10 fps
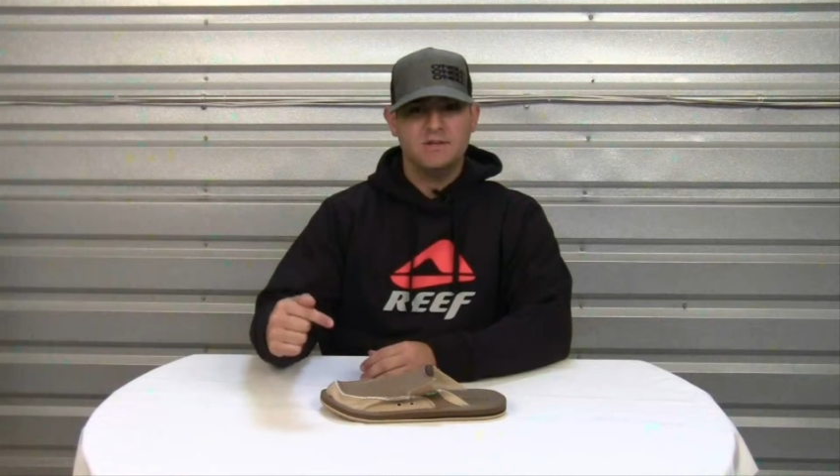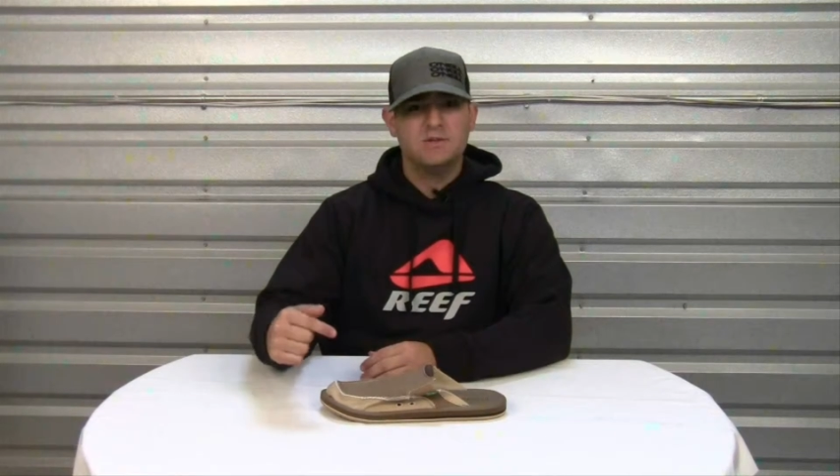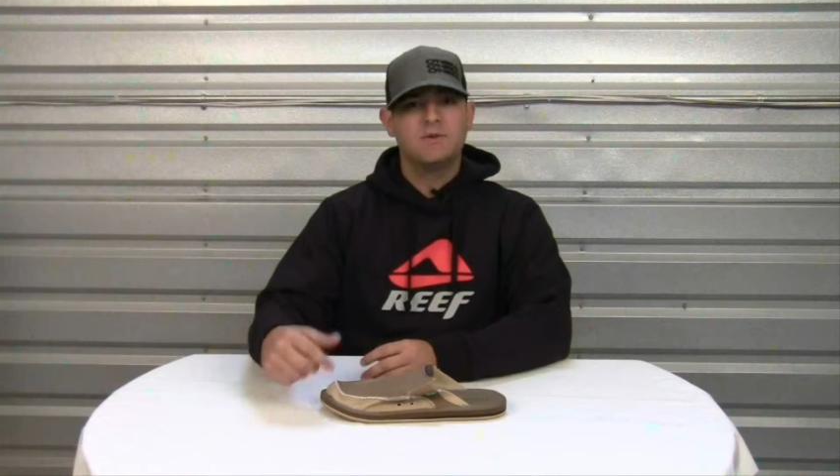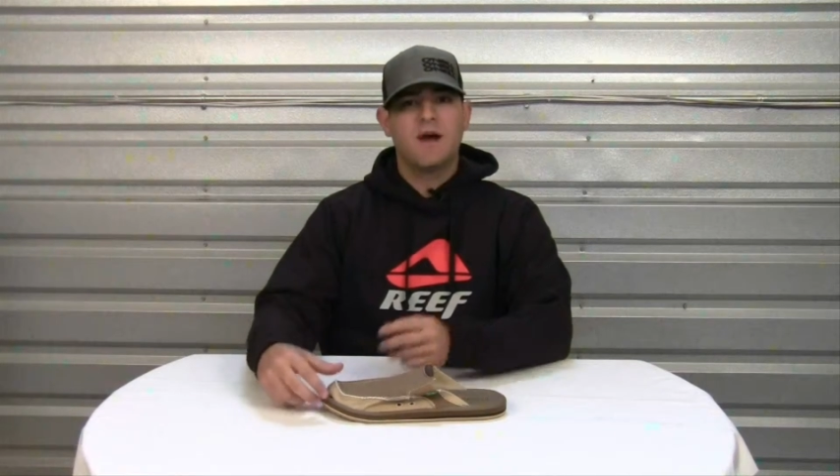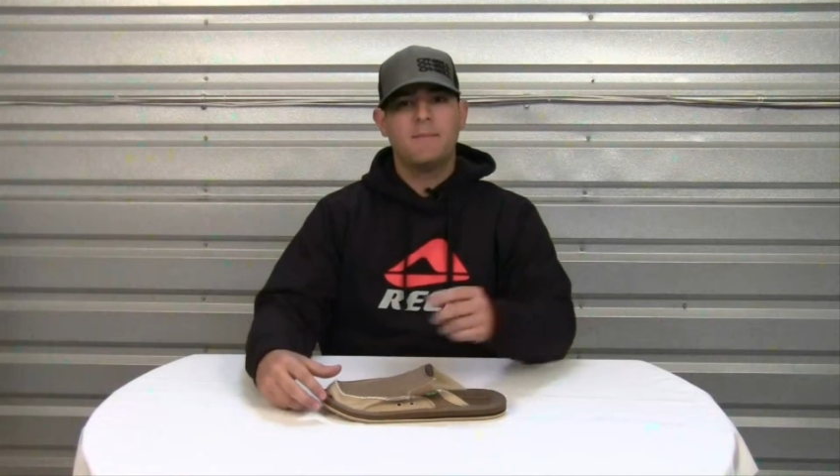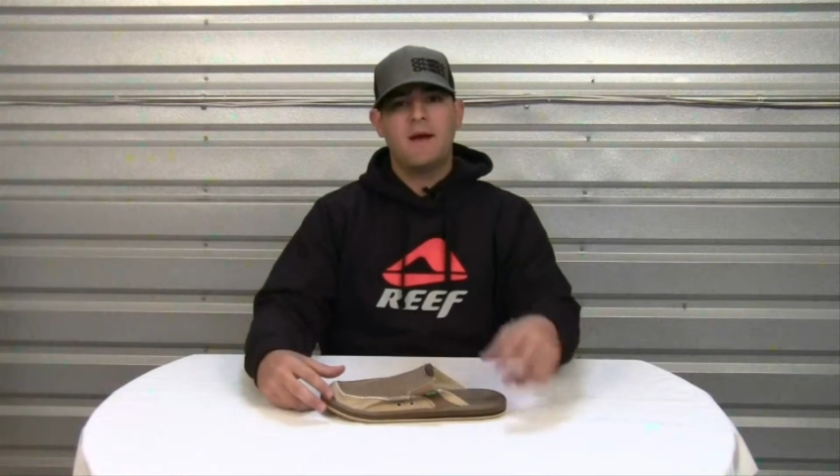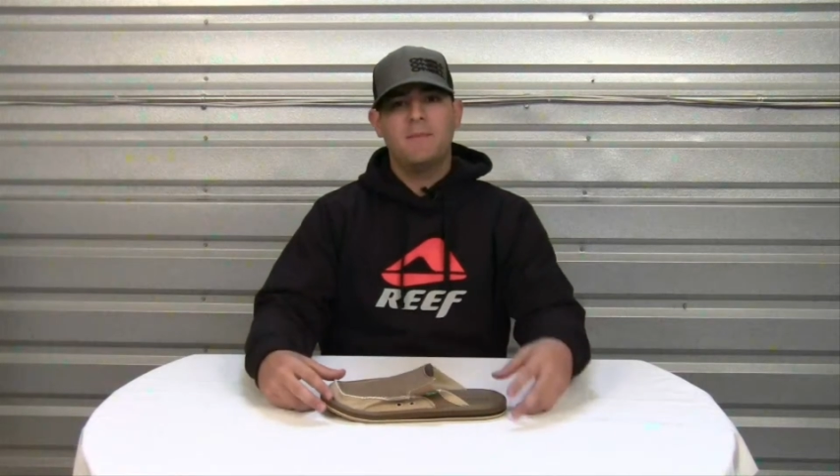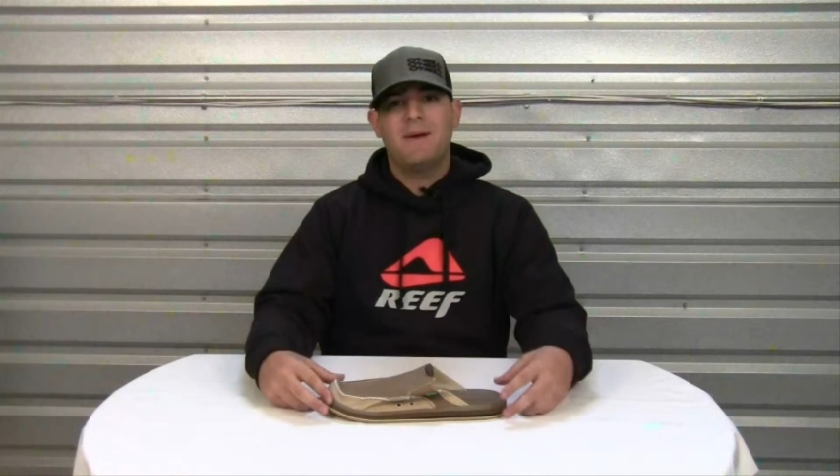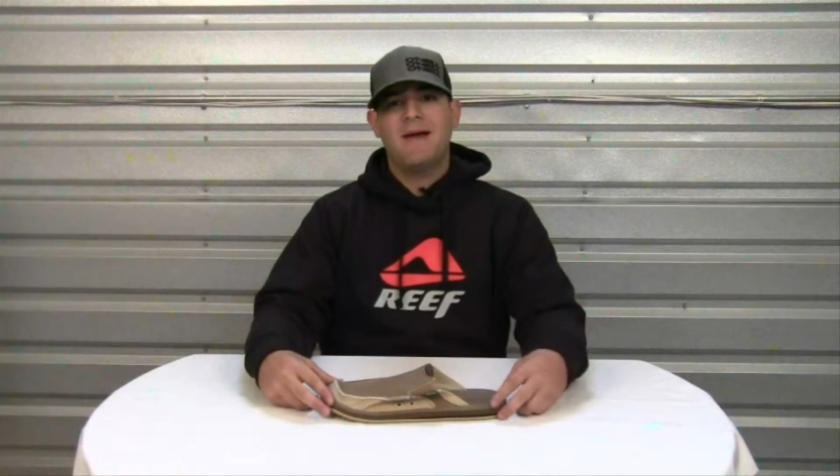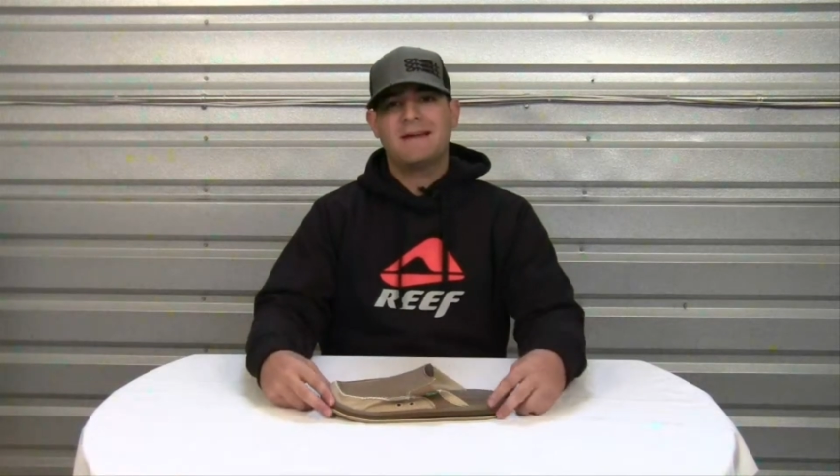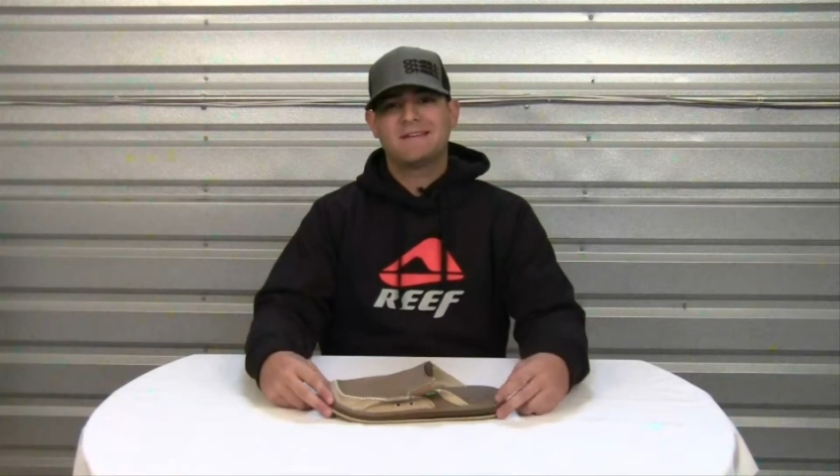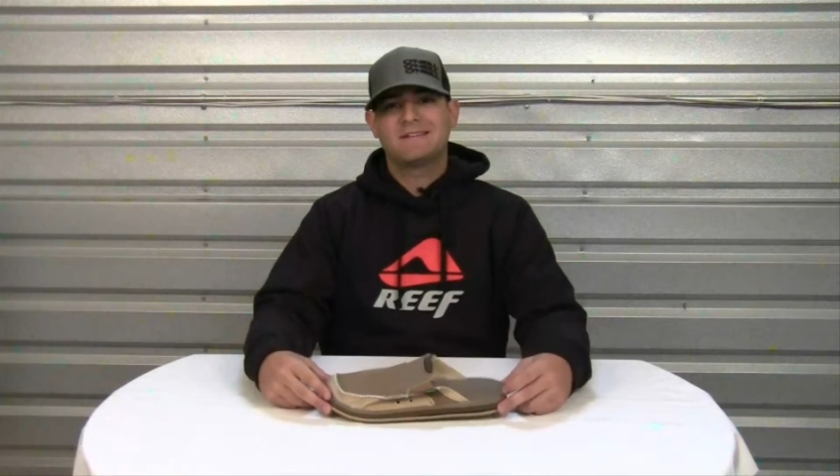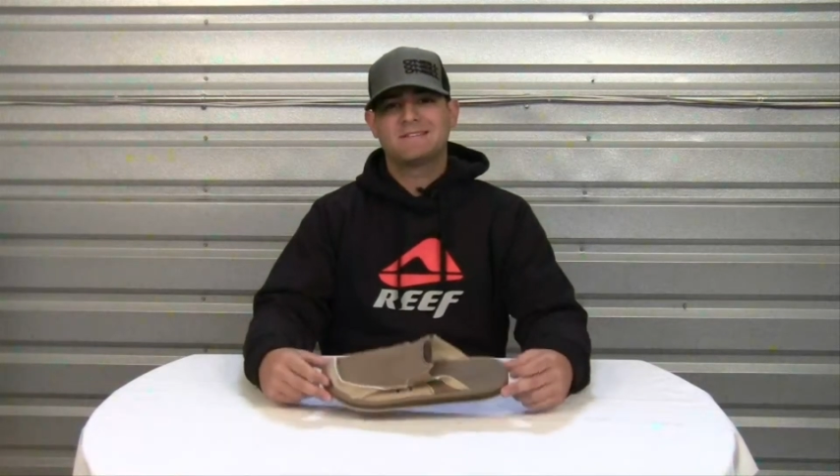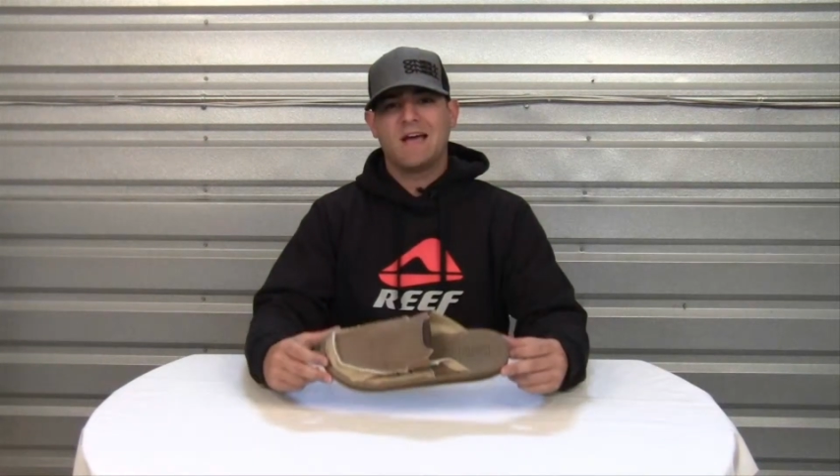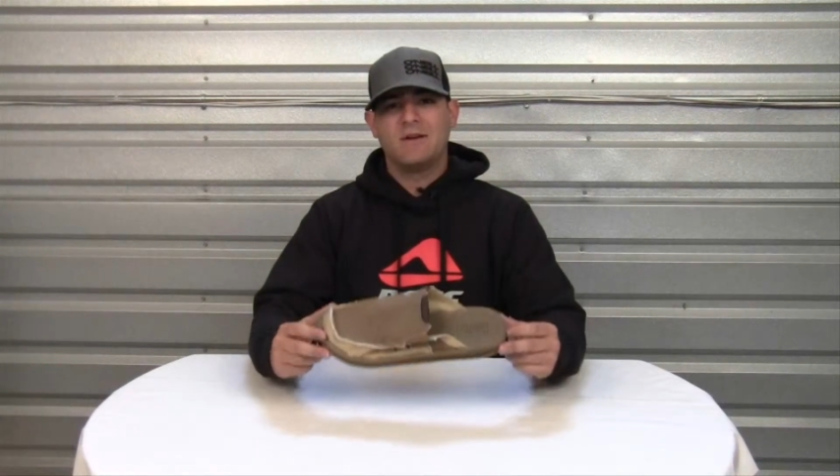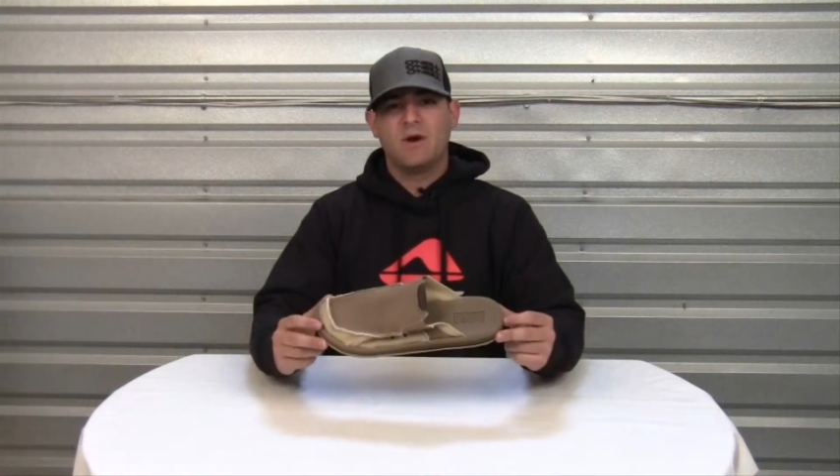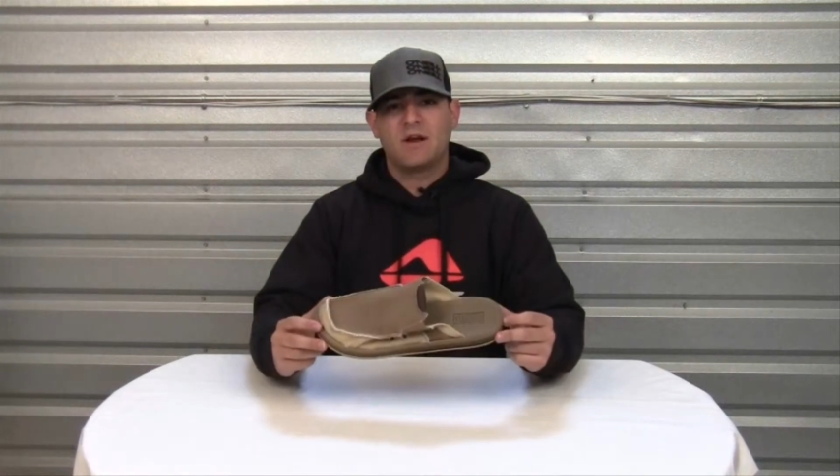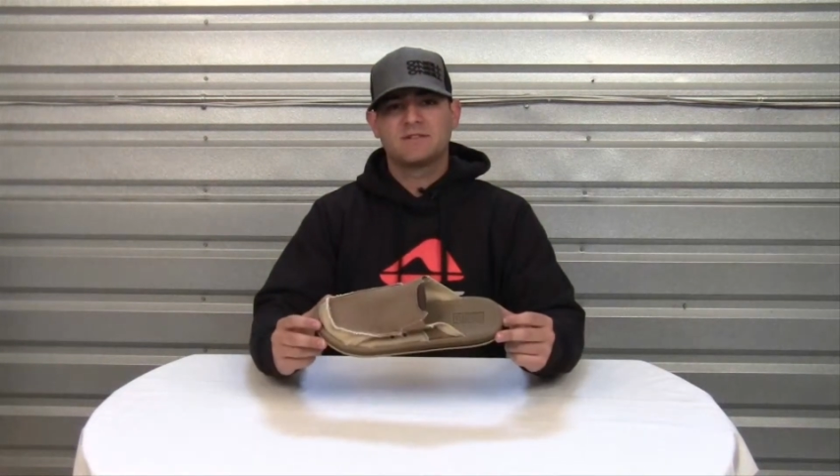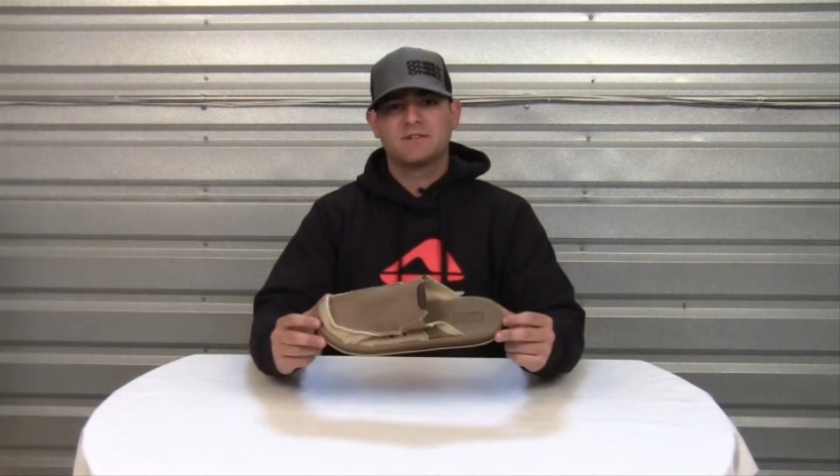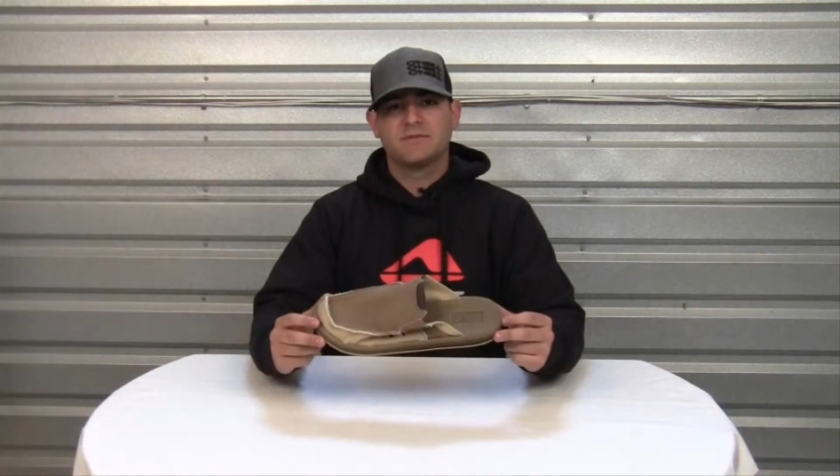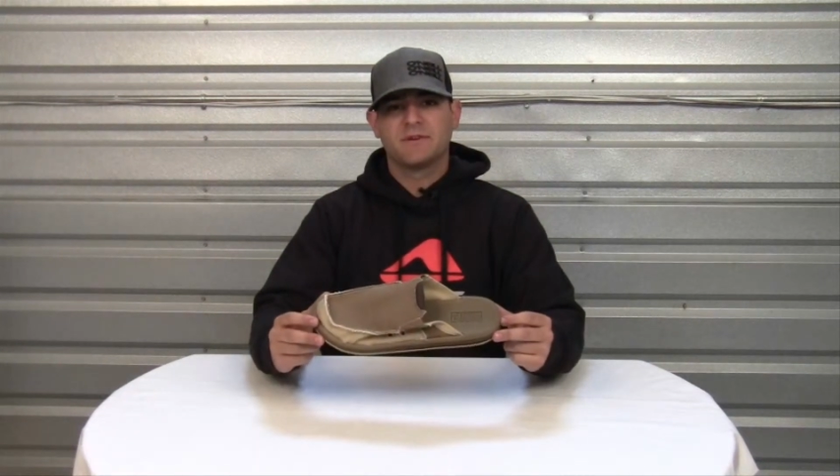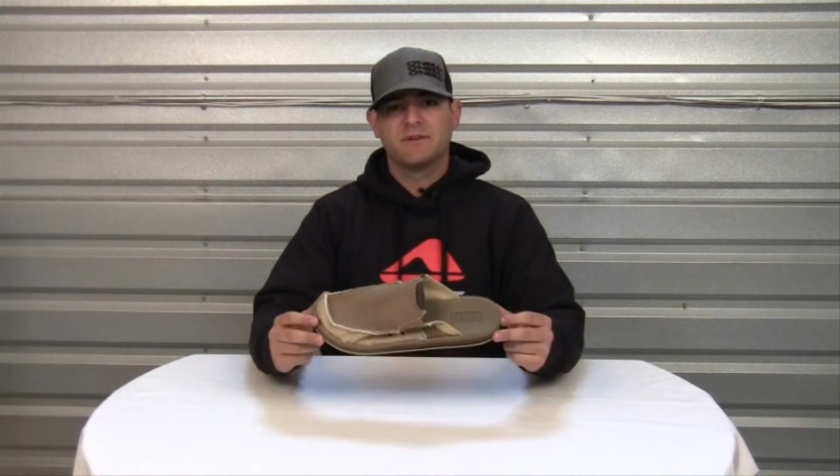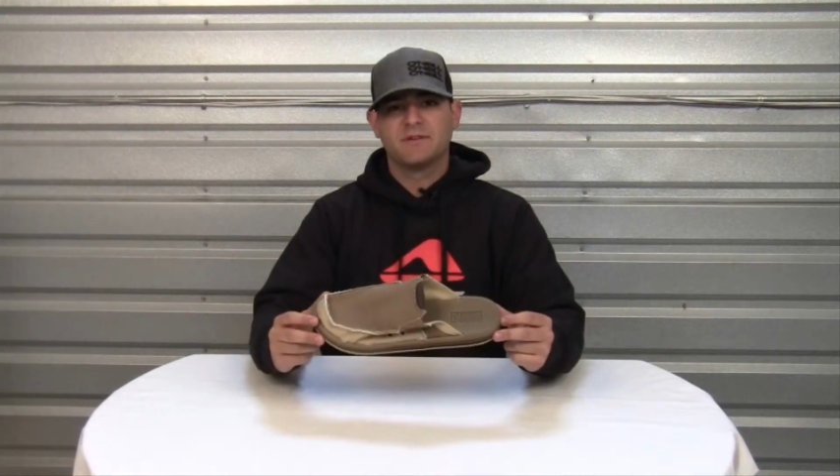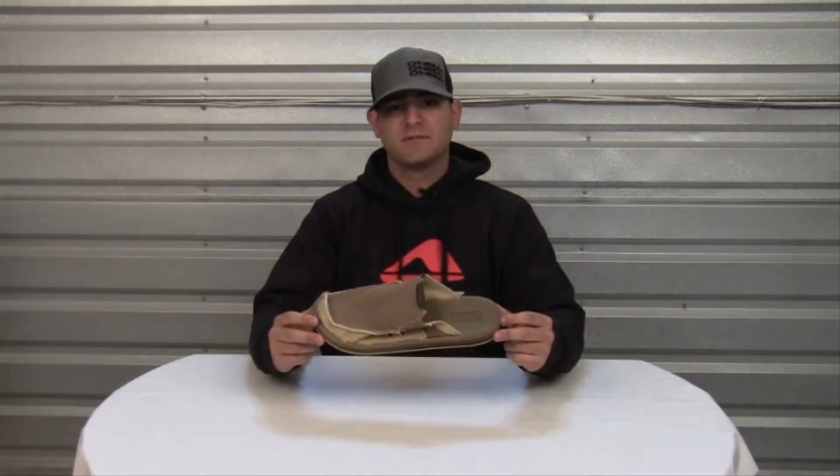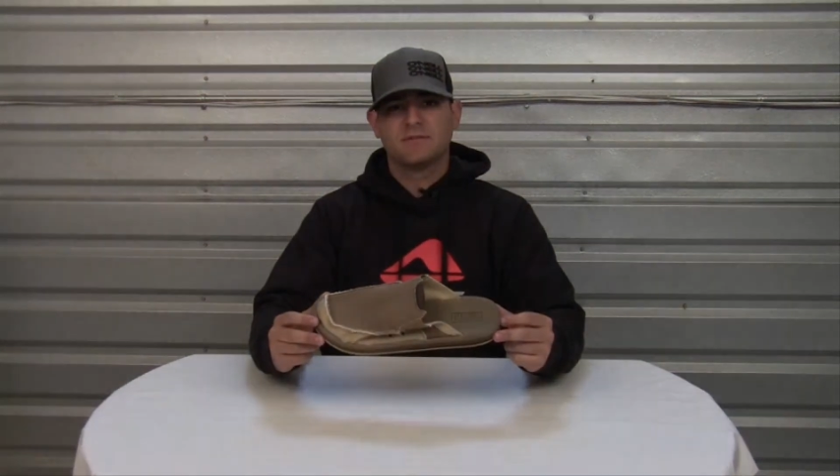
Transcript: You Got My Back Sidewalk Surfer.